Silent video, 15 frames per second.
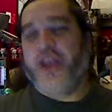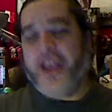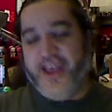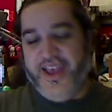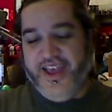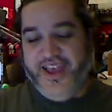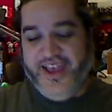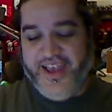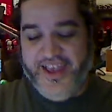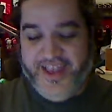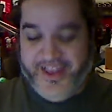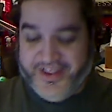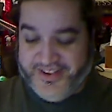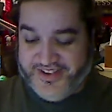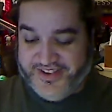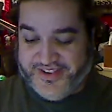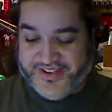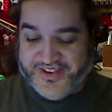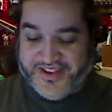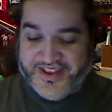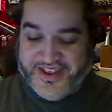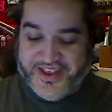is,
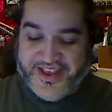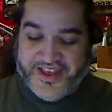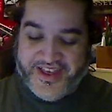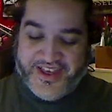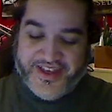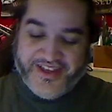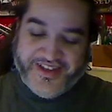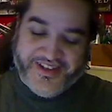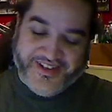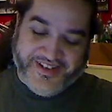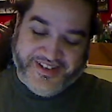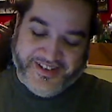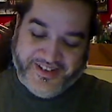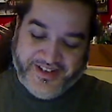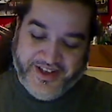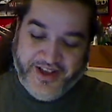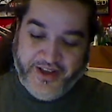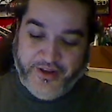I